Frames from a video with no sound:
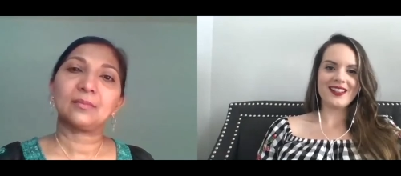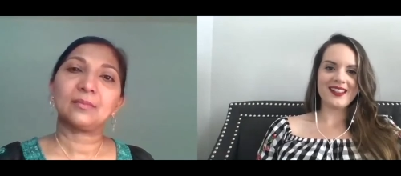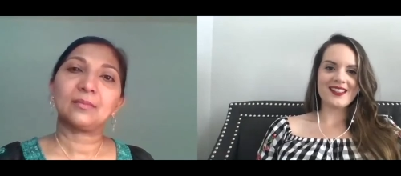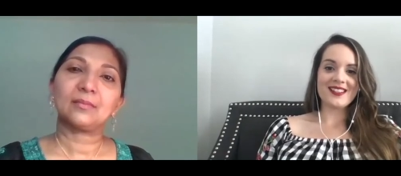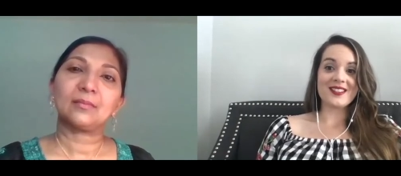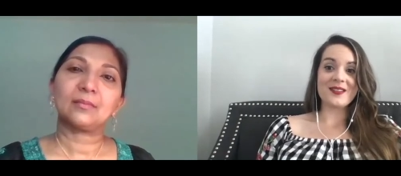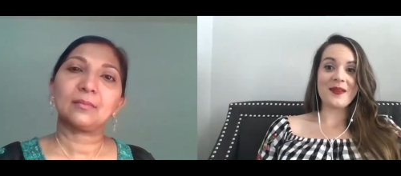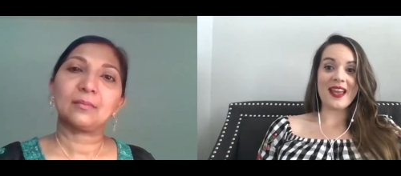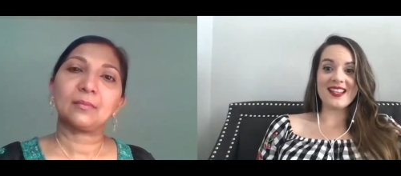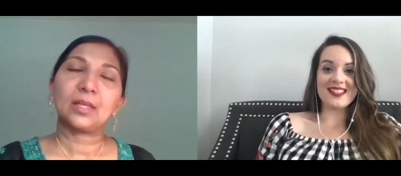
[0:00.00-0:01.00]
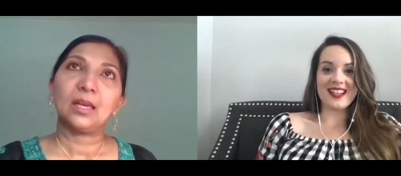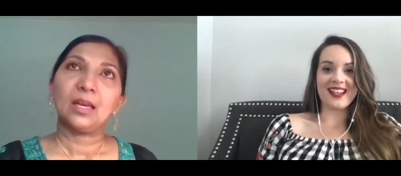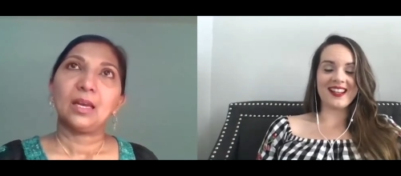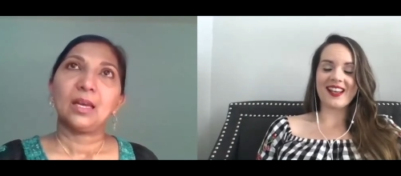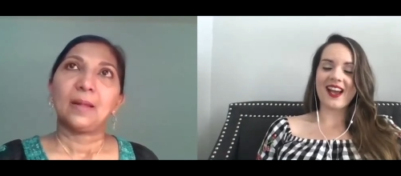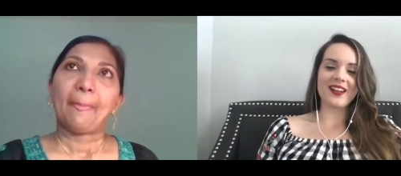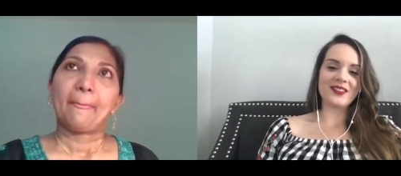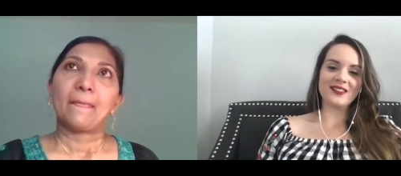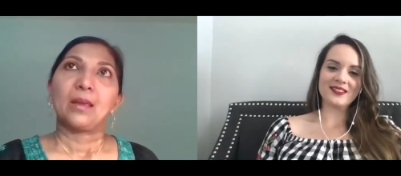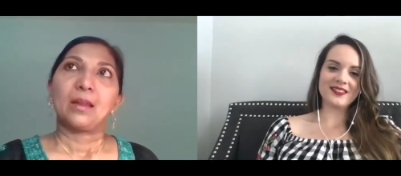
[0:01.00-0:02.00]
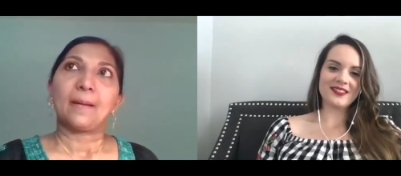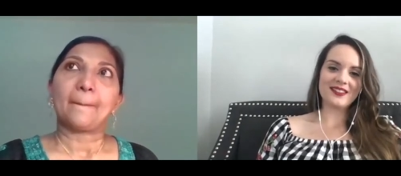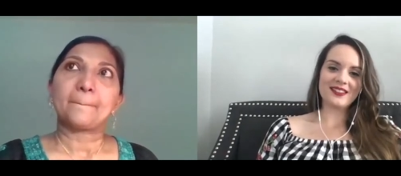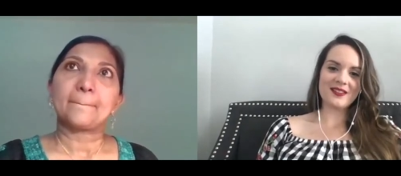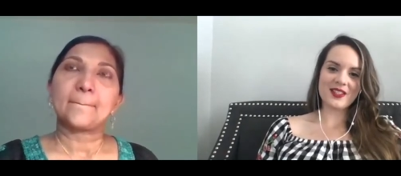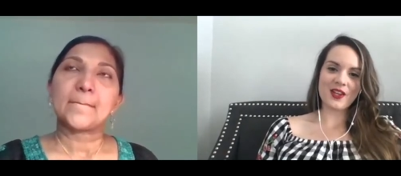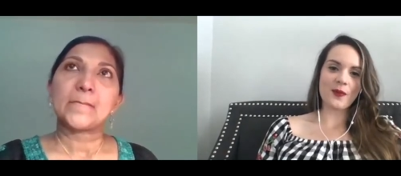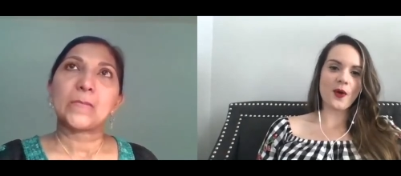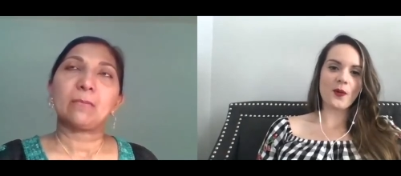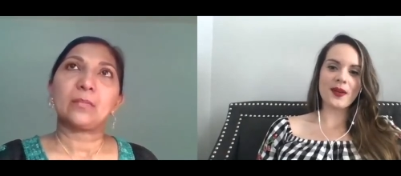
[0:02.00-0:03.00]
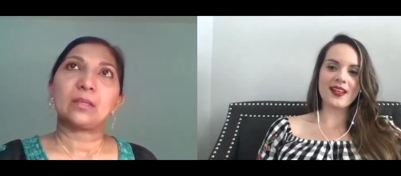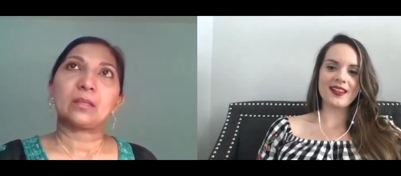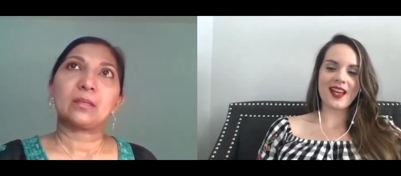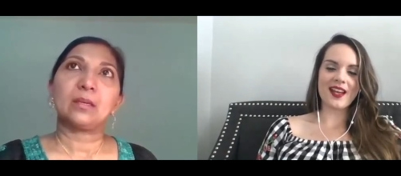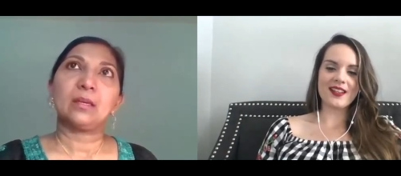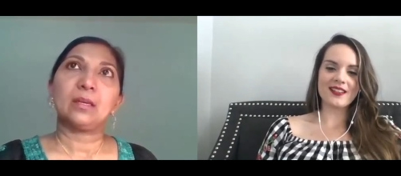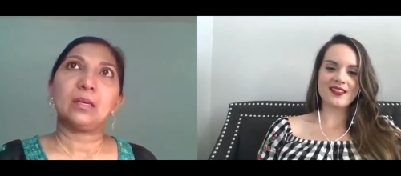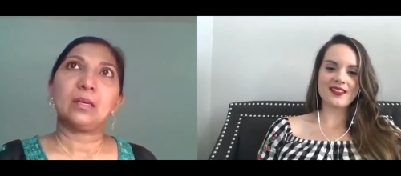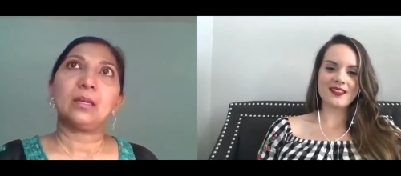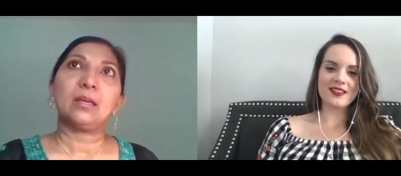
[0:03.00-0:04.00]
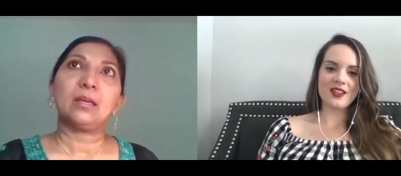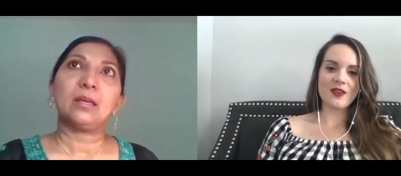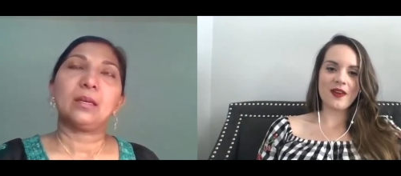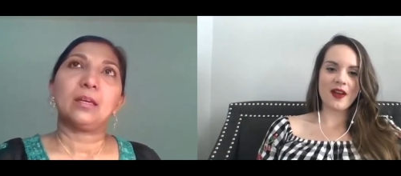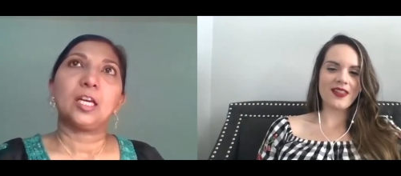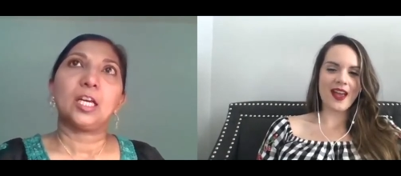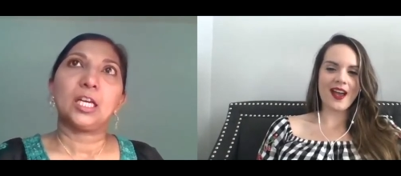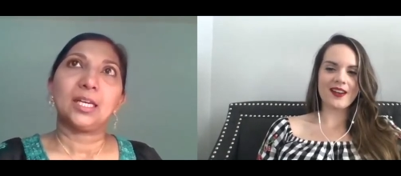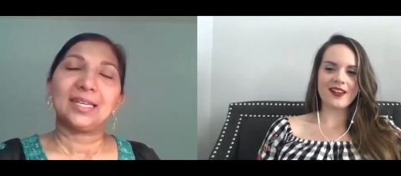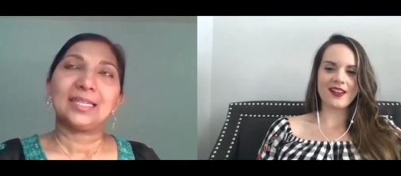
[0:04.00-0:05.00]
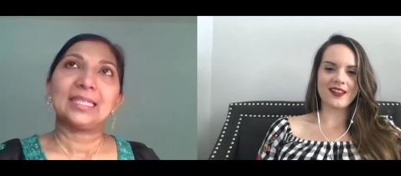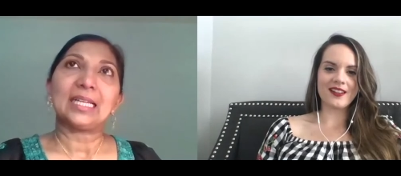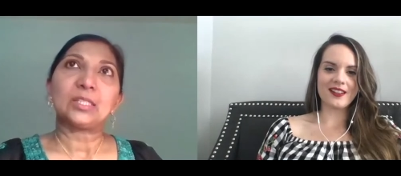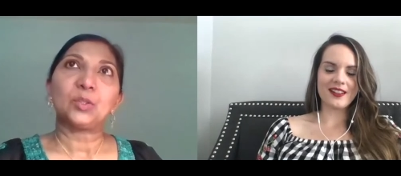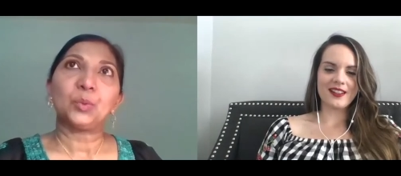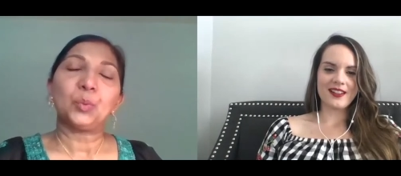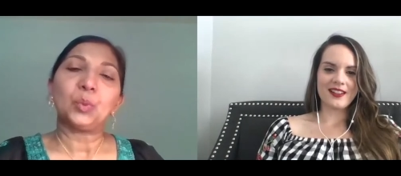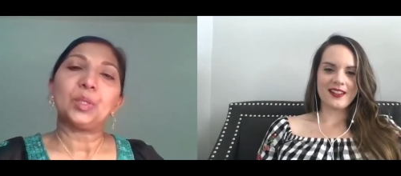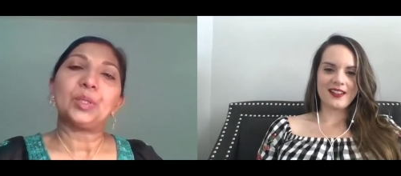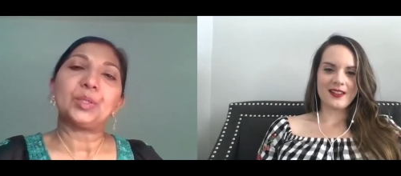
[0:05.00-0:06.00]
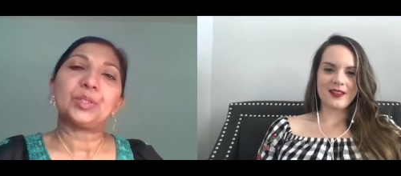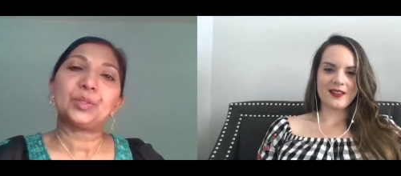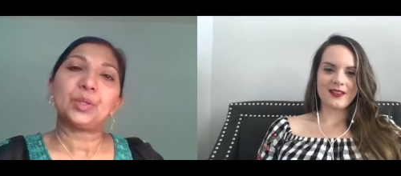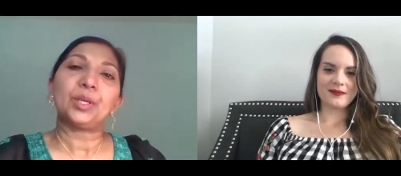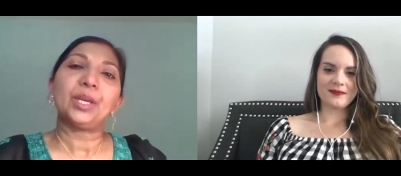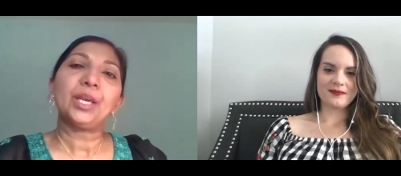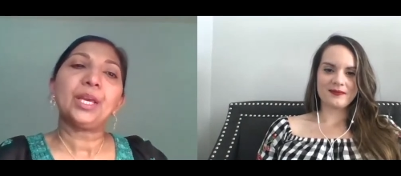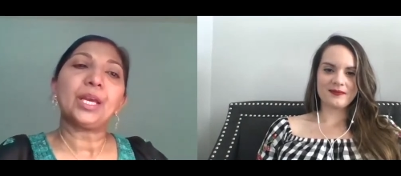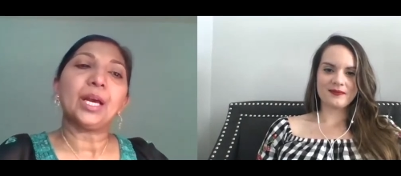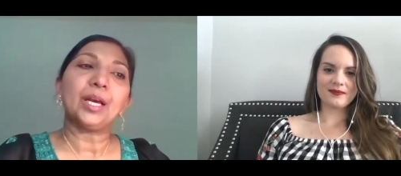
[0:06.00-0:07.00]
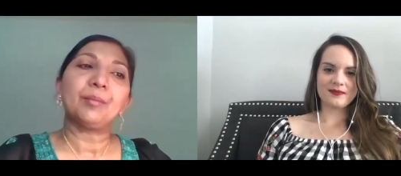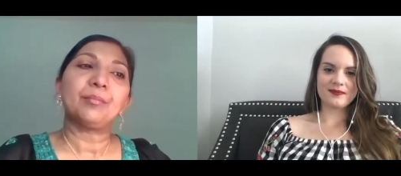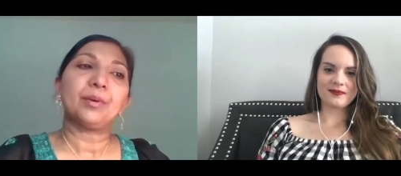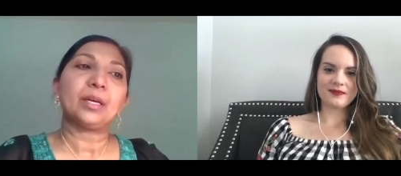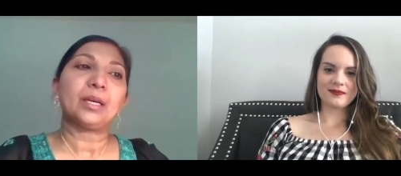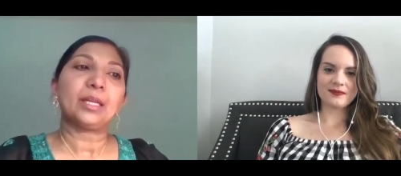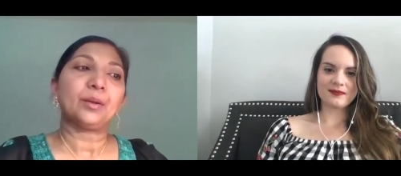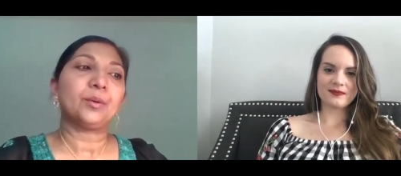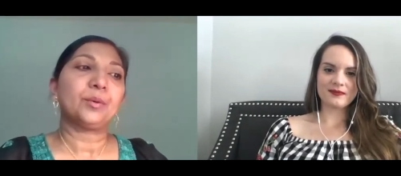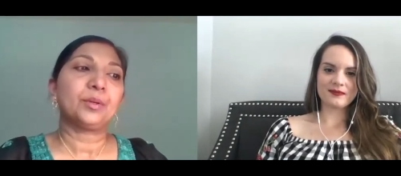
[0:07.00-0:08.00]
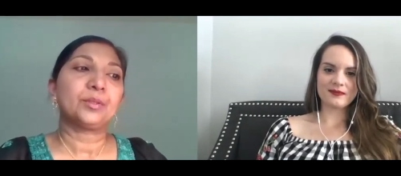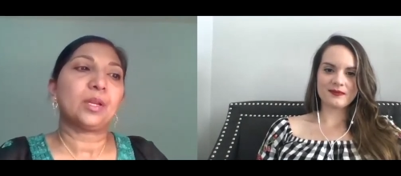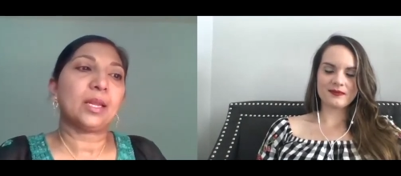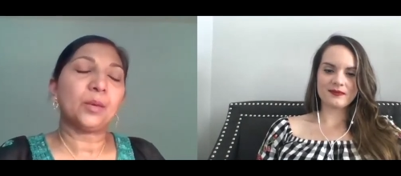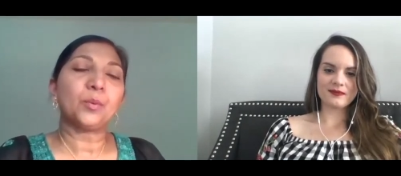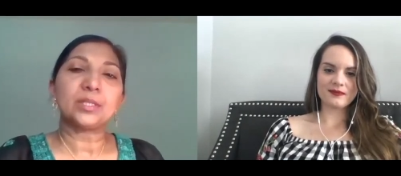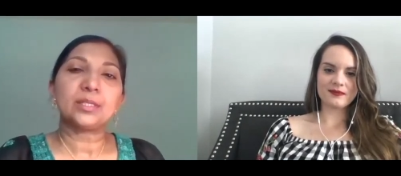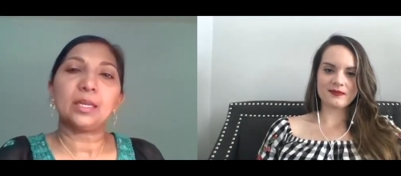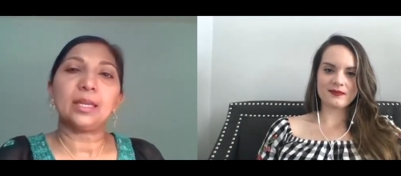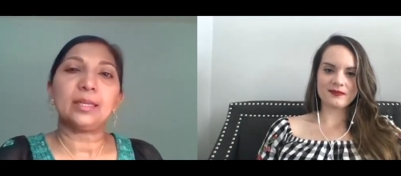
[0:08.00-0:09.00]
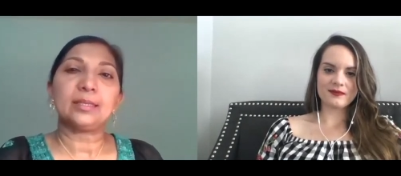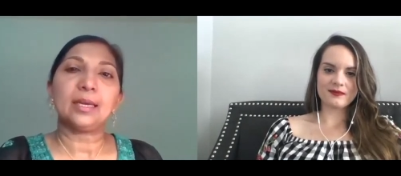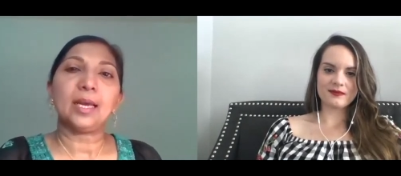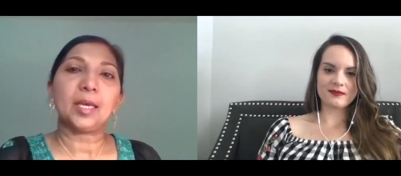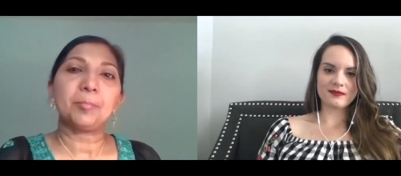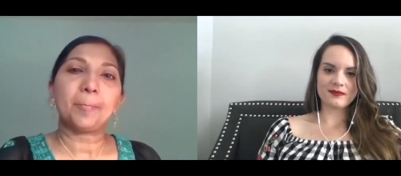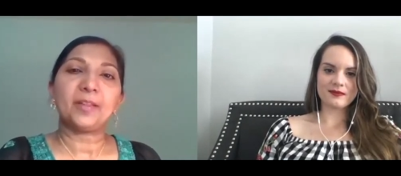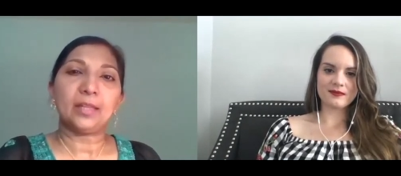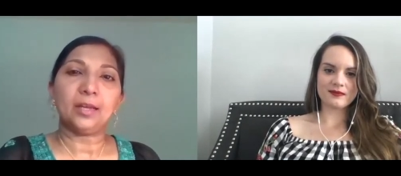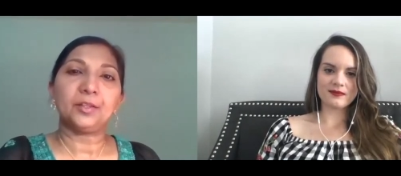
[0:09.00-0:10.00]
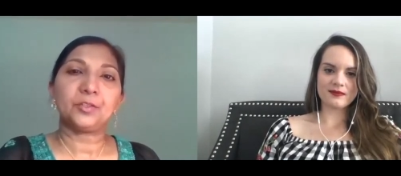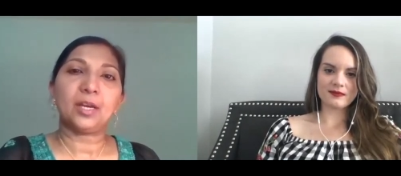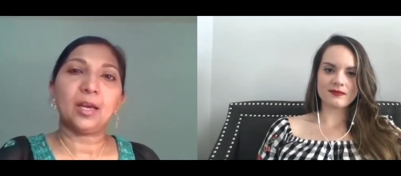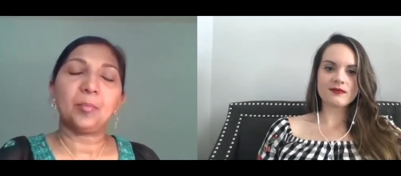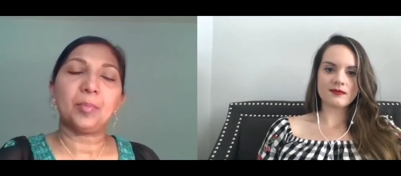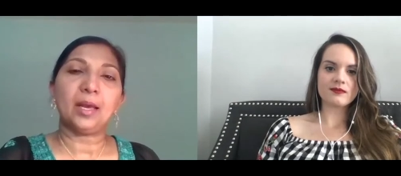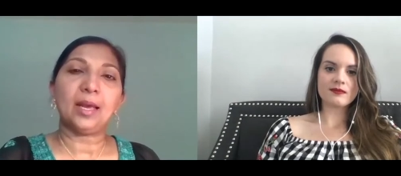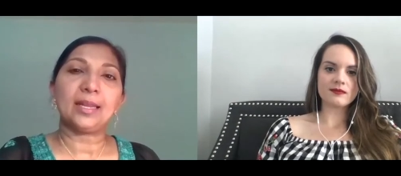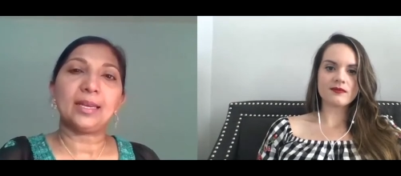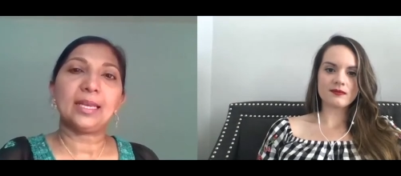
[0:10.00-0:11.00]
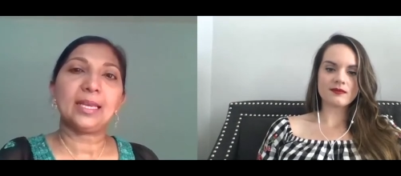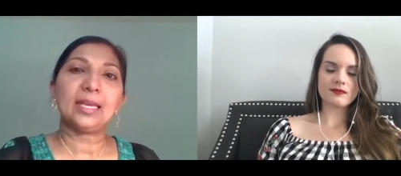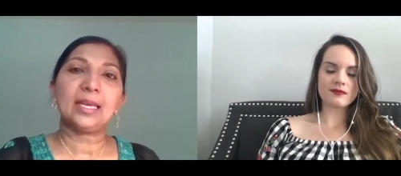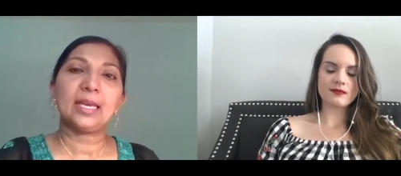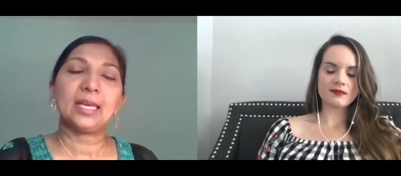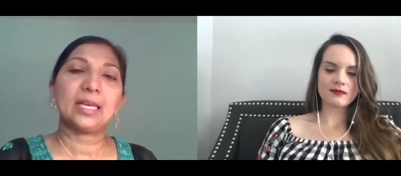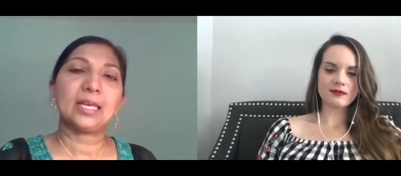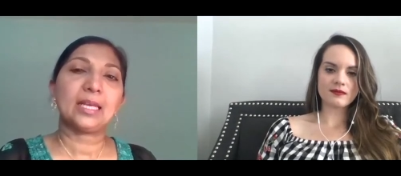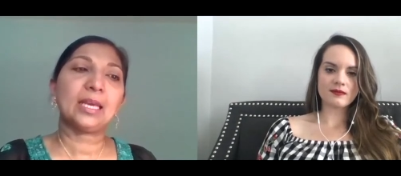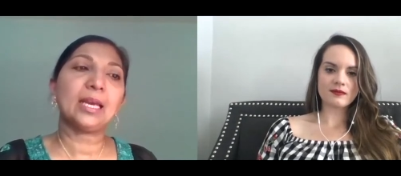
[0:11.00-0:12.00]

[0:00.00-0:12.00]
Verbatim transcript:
Speaker 1: this is amazing like i don't was there a moment that you felt that or so,
Speaker 2: so he, um, you know, so Lenny was still at the time without the job, and he, he